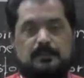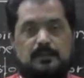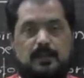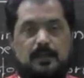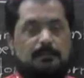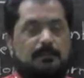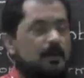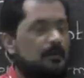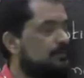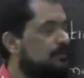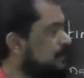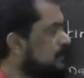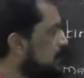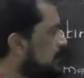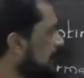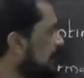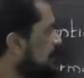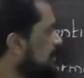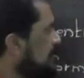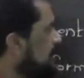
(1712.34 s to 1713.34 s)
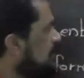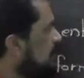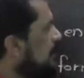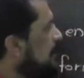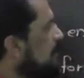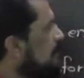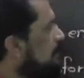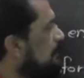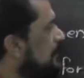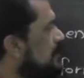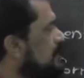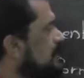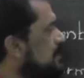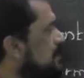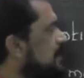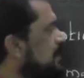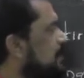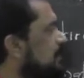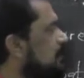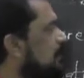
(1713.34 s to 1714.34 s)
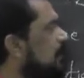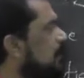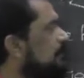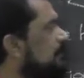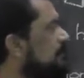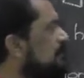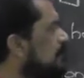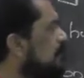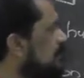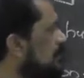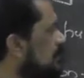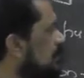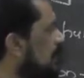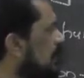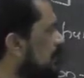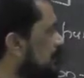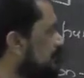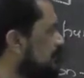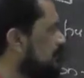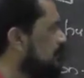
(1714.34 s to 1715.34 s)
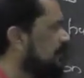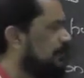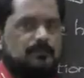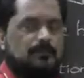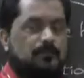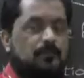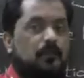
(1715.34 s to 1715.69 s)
about 90% of the draft